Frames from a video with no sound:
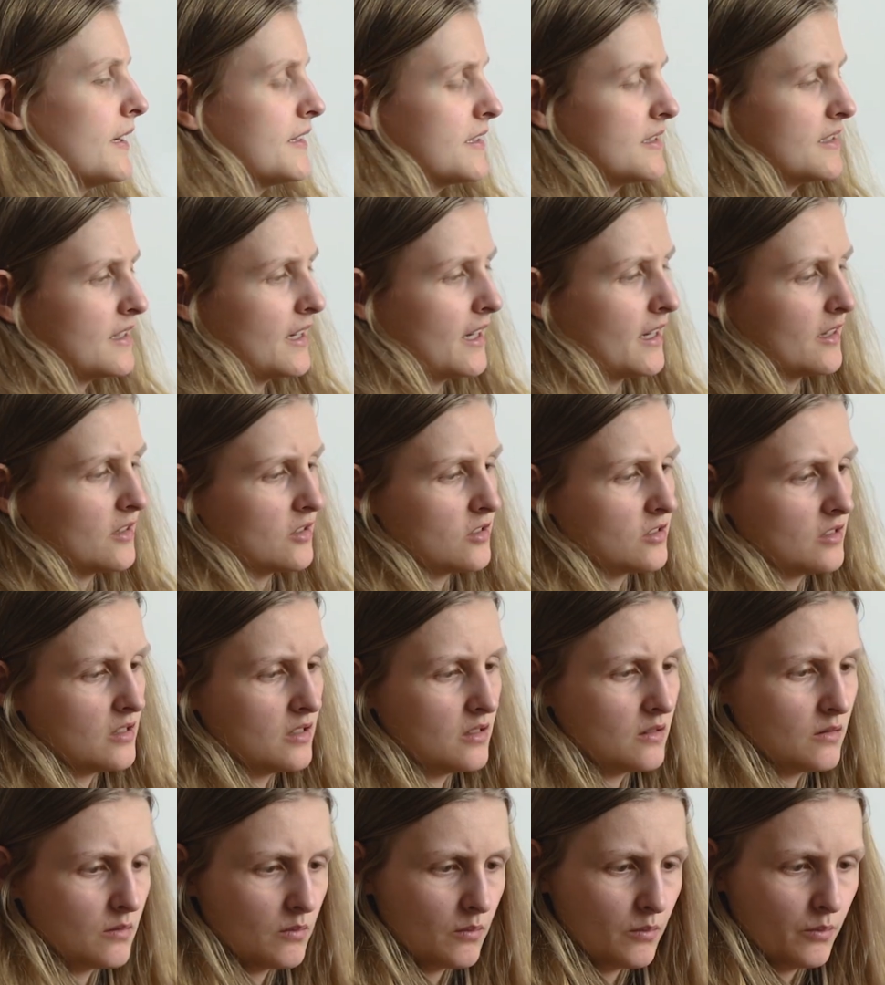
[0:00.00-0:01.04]
has attached
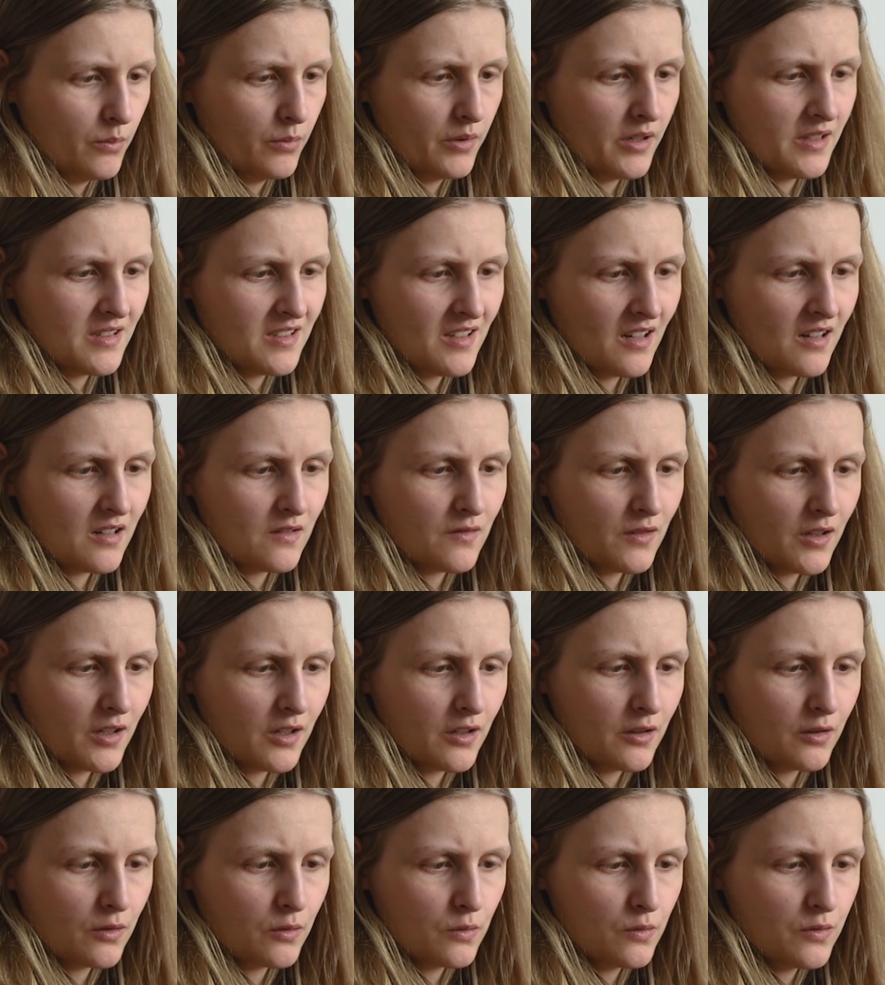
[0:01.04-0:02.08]
it, but it's kind of
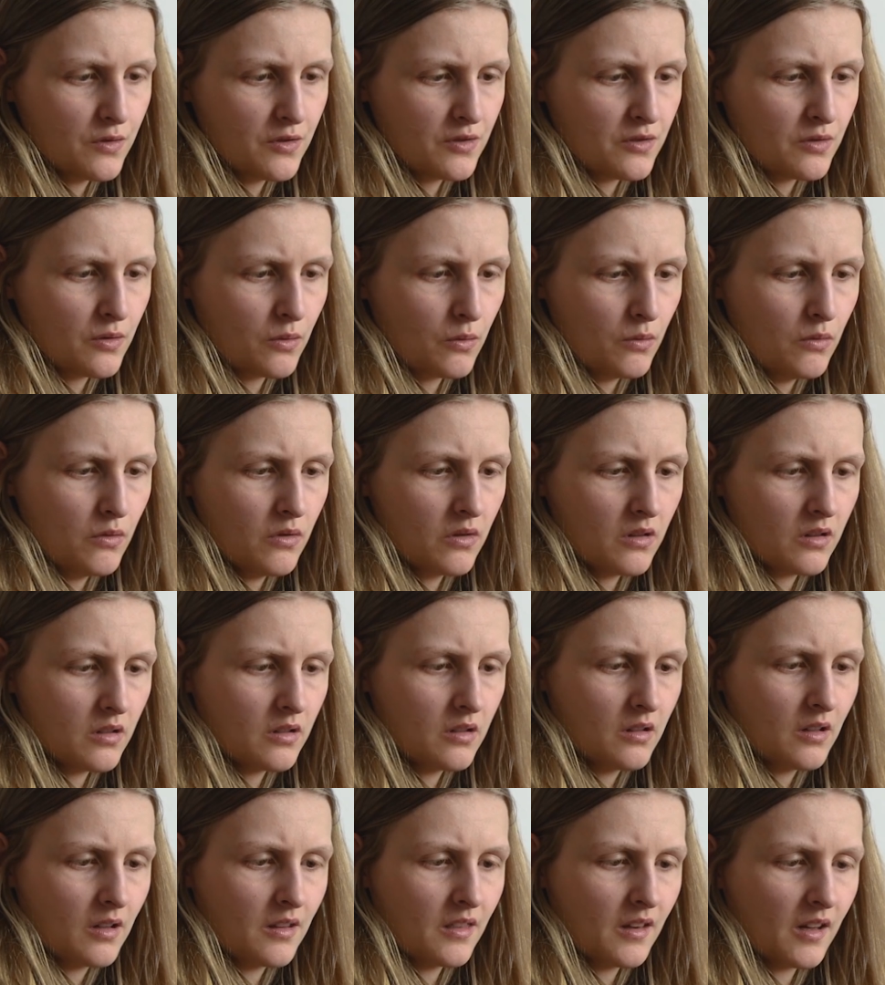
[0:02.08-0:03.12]
like a loose tooth
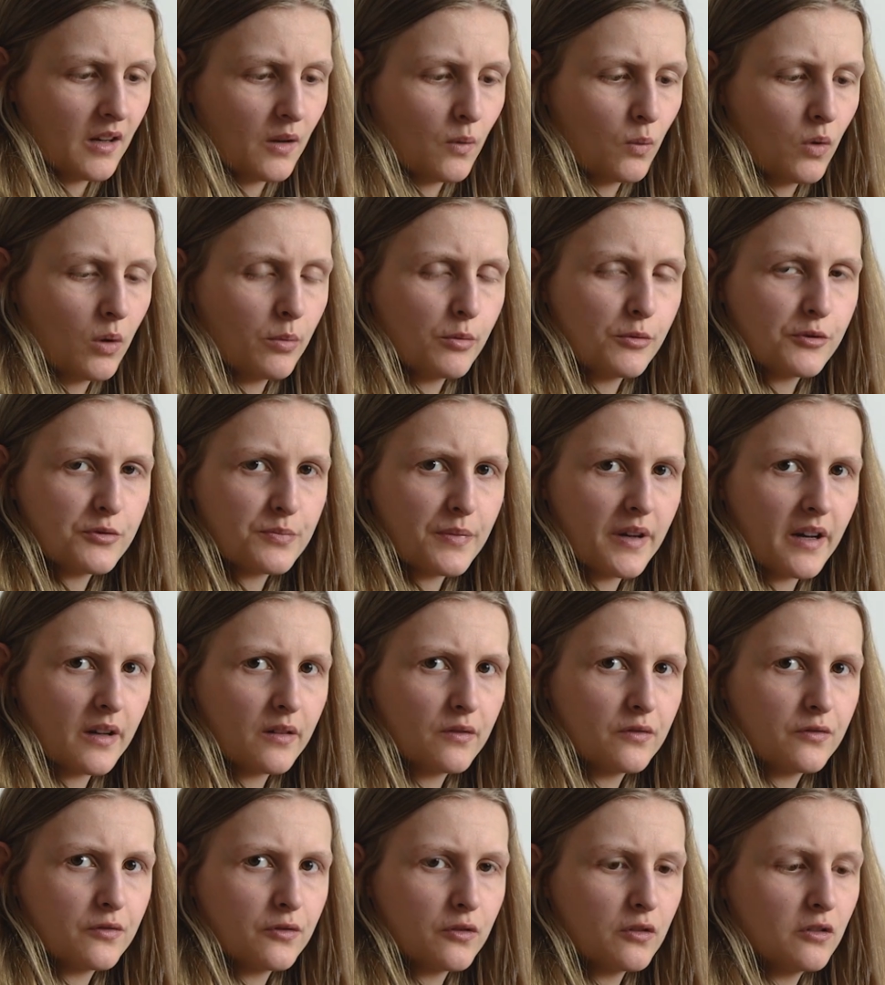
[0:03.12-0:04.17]
in that it wobbles back
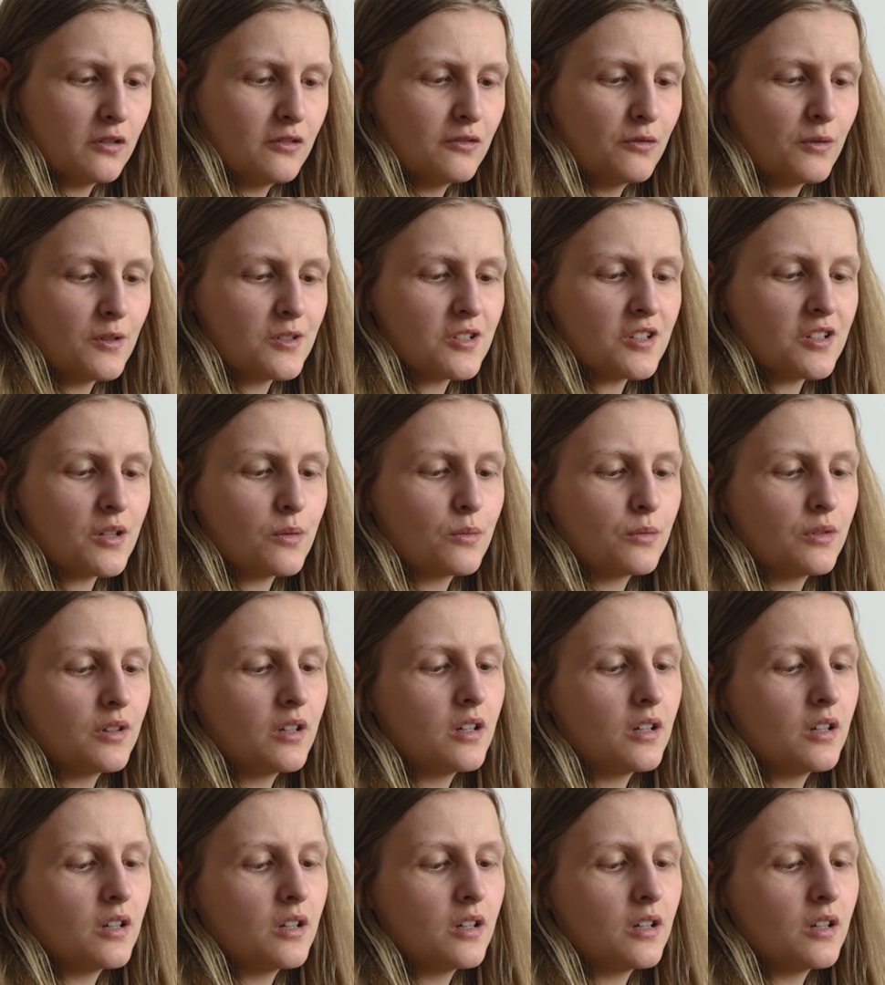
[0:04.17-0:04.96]
and forth, which I don't